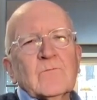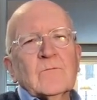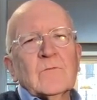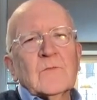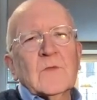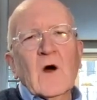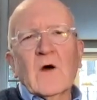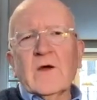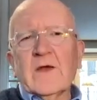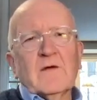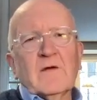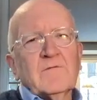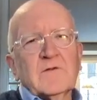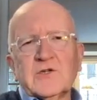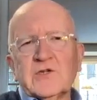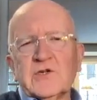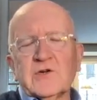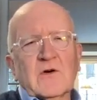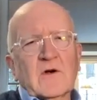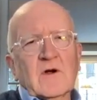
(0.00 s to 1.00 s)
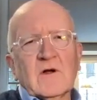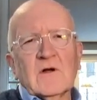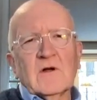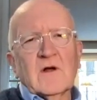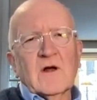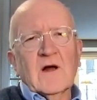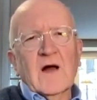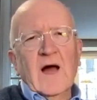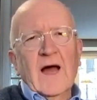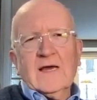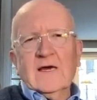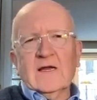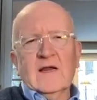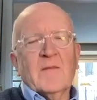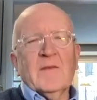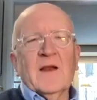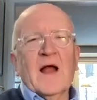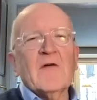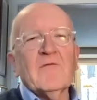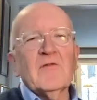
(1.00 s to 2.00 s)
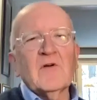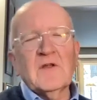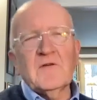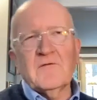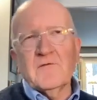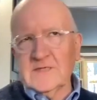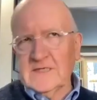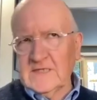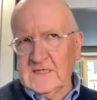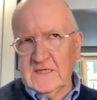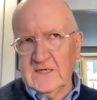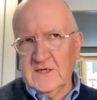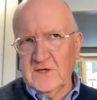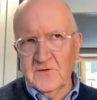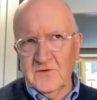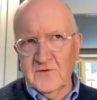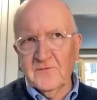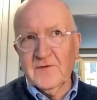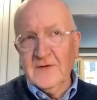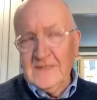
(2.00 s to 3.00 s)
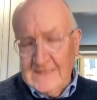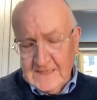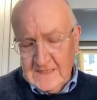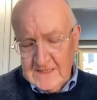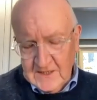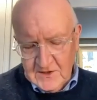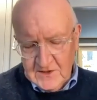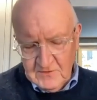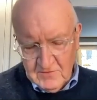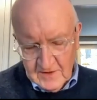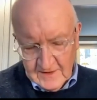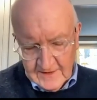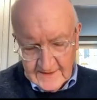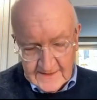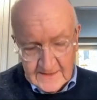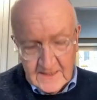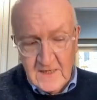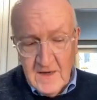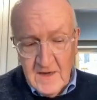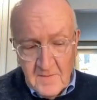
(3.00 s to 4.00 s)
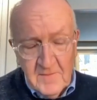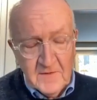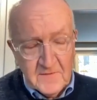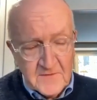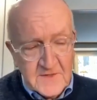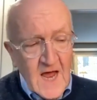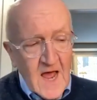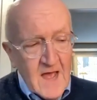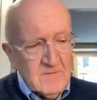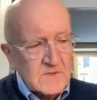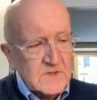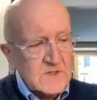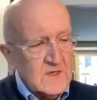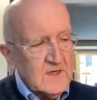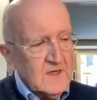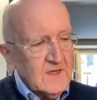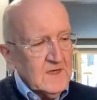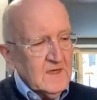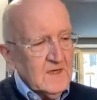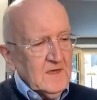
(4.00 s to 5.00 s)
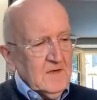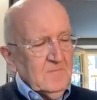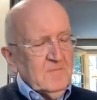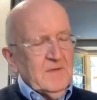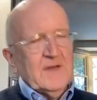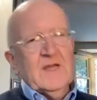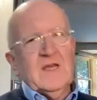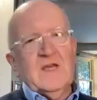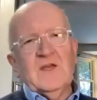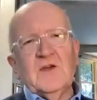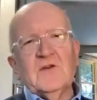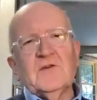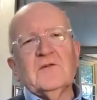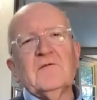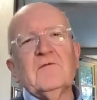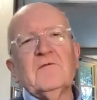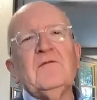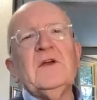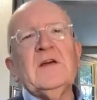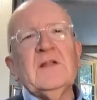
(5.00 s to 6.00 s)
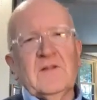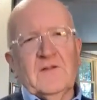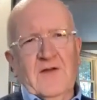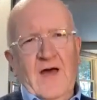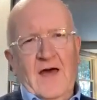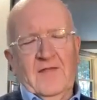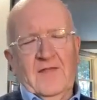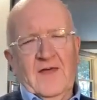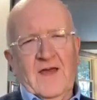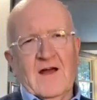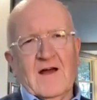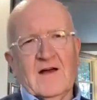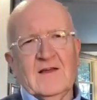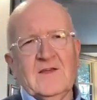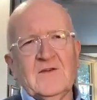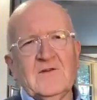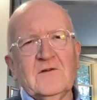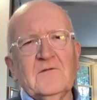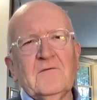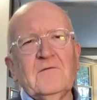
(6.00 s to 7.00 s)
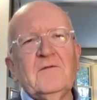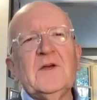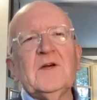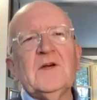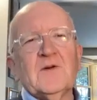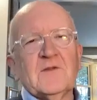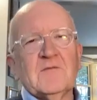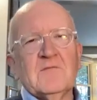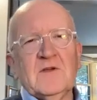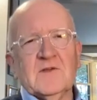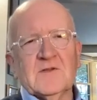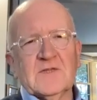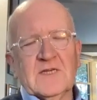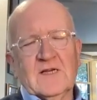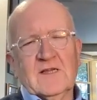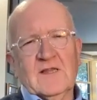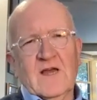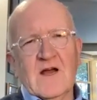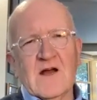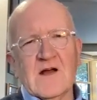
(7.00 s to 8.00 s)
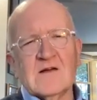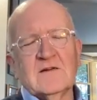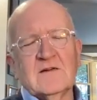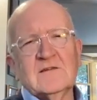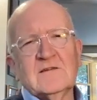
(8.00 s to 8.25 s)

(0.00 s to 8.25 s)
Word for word: Oh yeah, for sure I could, I mean, I've only visited visited New Orleans a number of times, but you can feel that there. You can feel the music there.